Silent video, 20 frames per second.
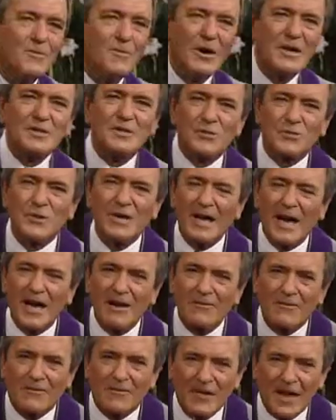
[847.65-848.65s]
Once we
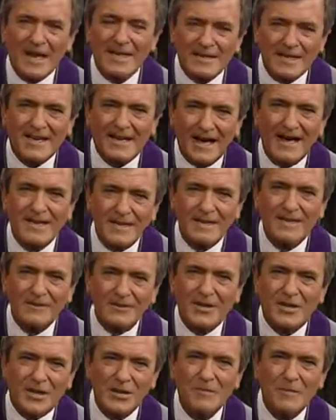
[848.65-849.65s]
have that kind of
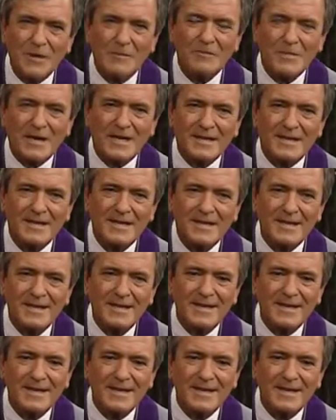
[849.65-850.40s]
a commitment,